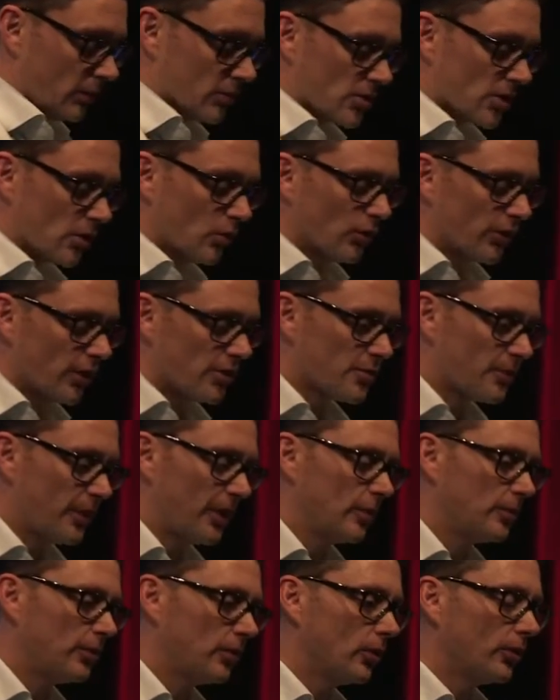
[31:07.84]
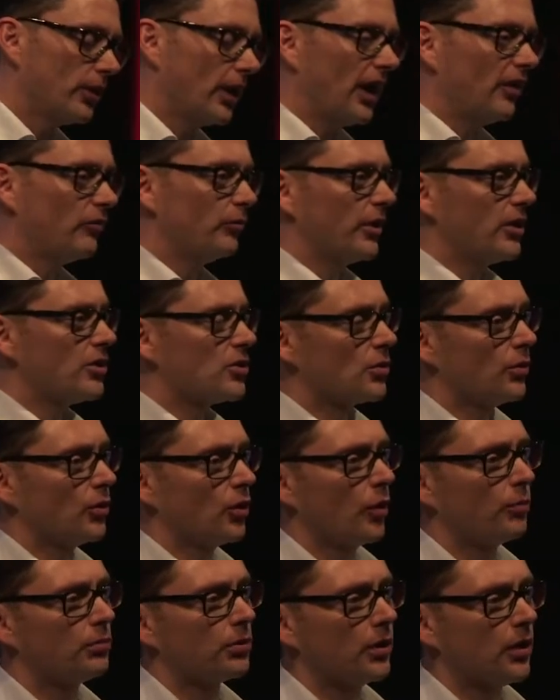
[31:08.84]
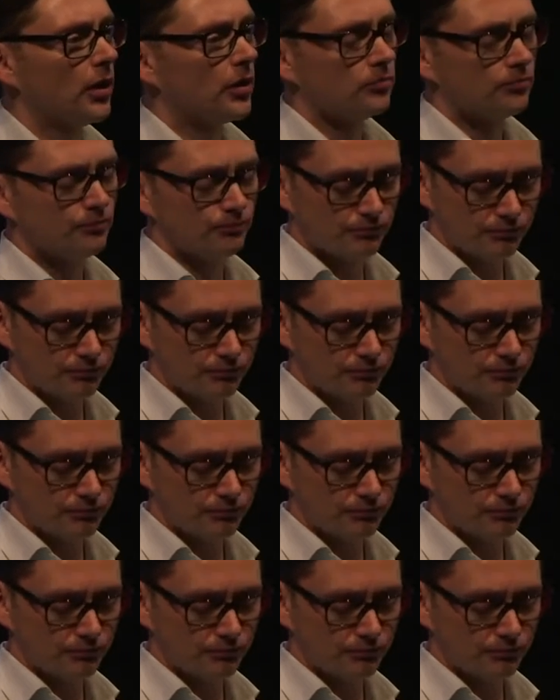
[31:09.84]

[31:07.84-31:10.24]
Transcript: So all those people that haven't been to an opera,